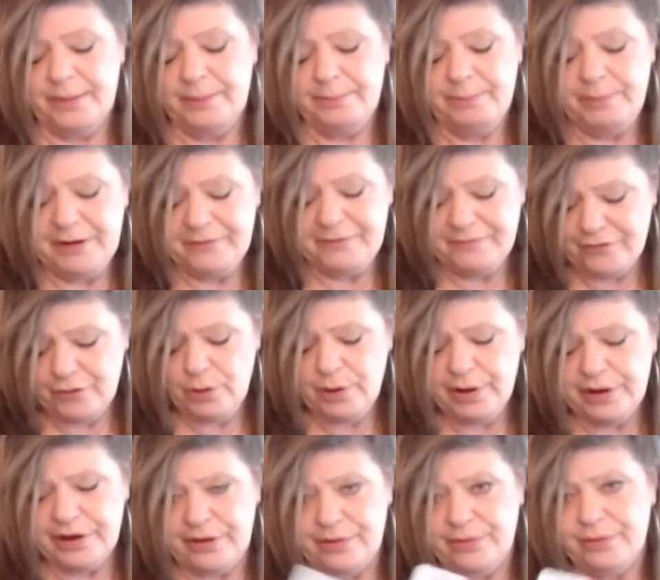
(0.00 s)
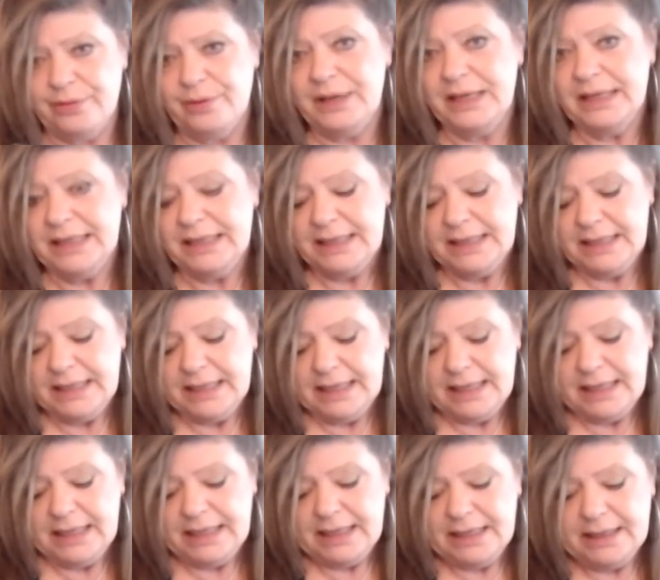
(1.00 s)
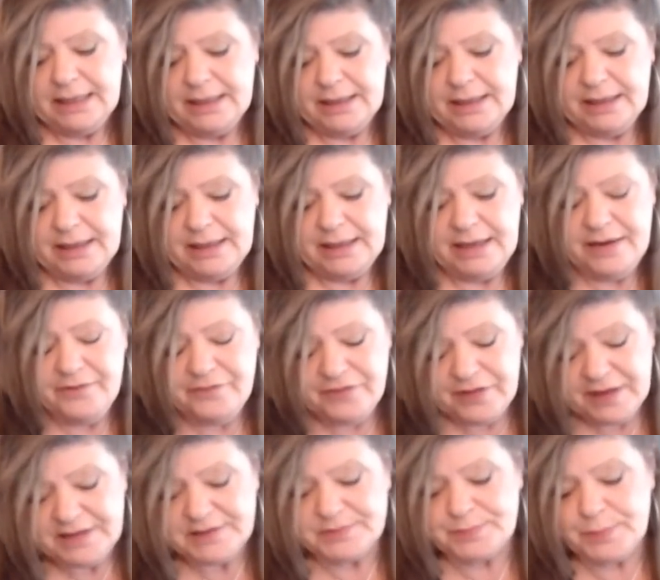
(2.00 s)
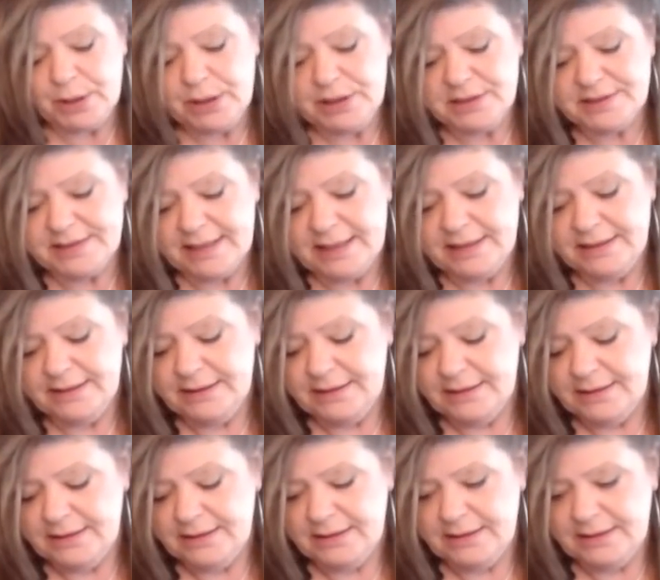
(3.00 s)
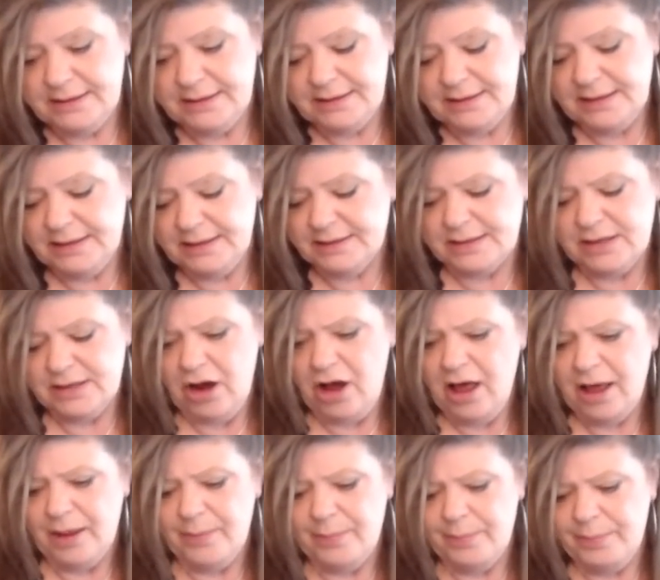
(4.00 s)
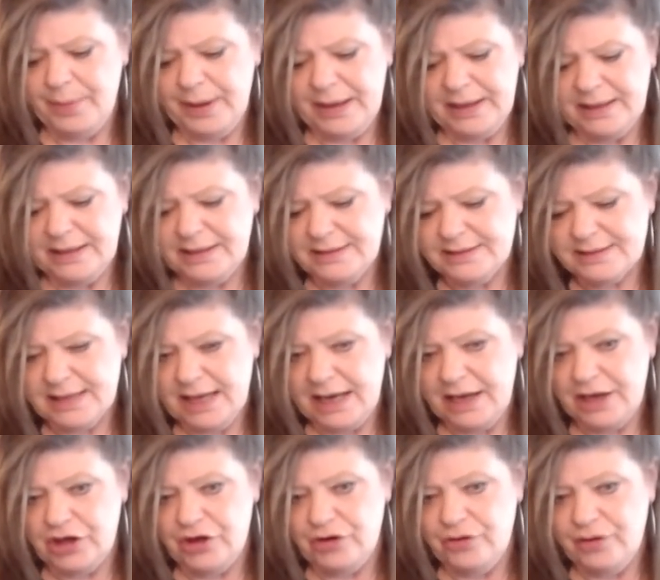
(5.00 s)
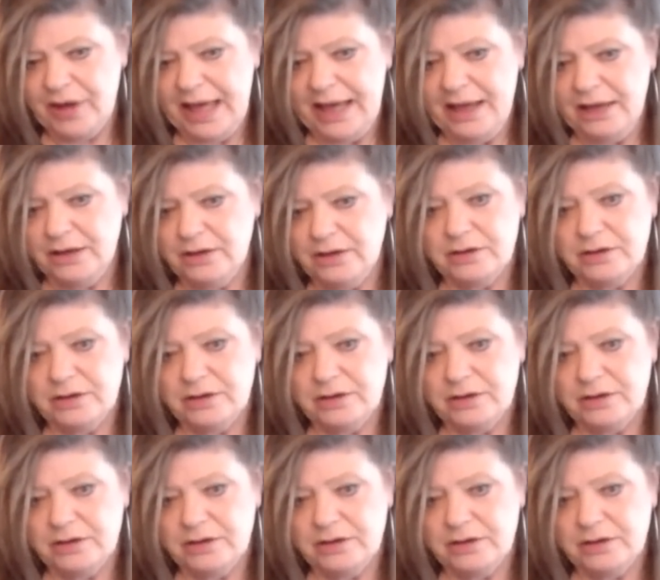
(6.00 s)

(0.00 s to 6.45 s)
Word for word: before you. If this person does not, but it's like you can't